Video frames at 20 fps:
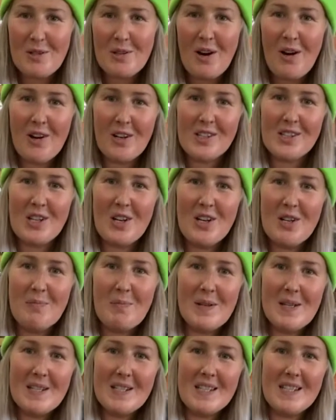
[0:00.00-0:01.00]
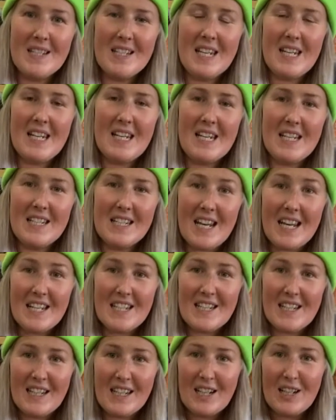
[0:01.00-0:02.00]
October's Tea
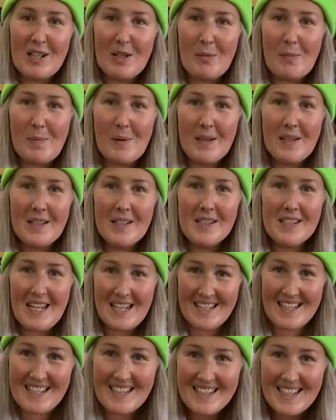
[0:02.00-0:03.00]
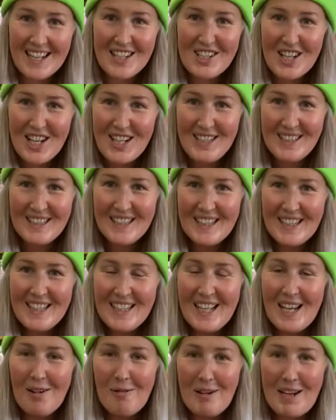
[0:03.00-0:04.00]
Tasting Club tasting session.
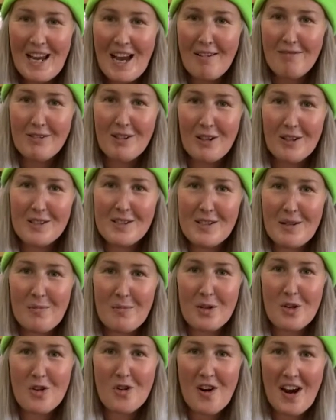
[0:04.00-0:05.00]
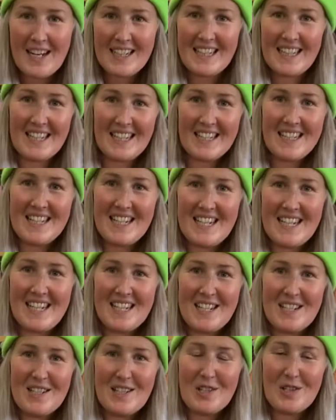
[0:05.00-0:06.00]
We have got some cracking
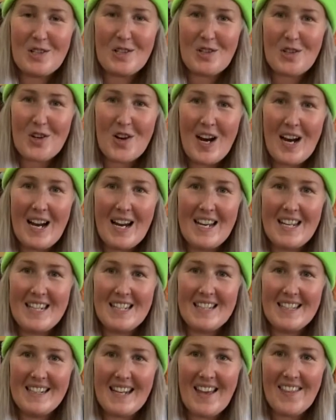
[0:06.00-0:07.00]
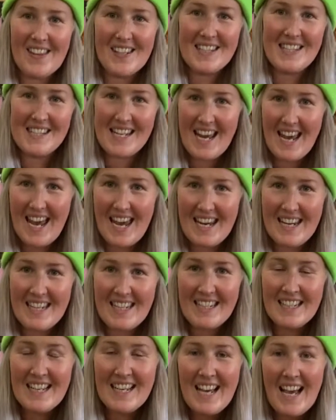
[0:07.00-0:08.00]
teas to try together
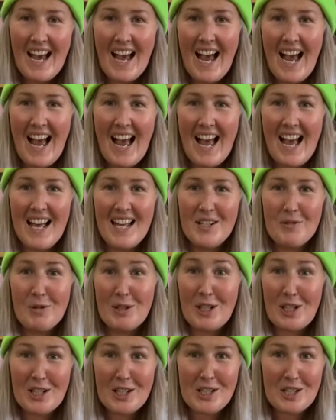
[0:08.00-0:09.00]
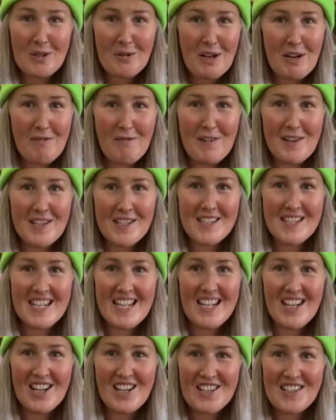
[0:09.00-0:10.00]
today, and we're going to do our first
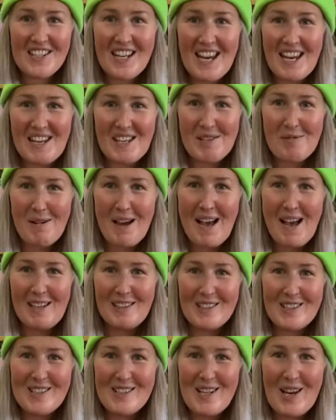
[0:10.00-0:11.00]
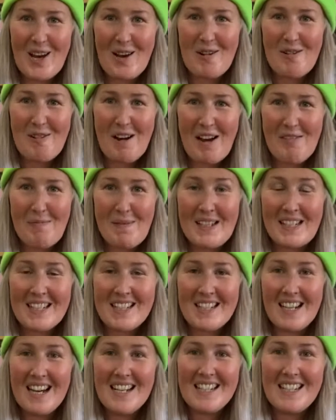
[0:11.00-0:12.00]
tea latte as well, so I've been
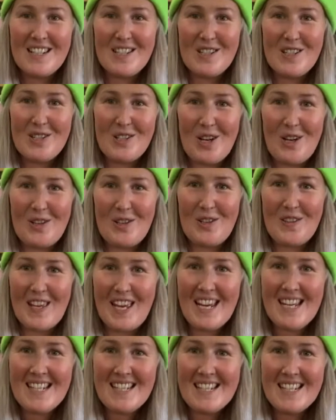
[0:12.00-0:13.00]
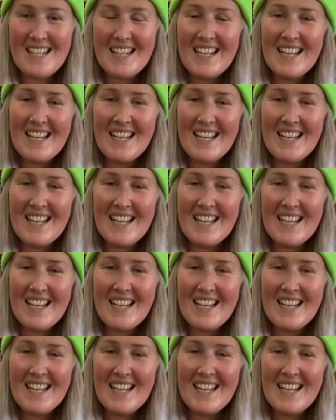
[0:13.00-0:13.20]
excited to show you this.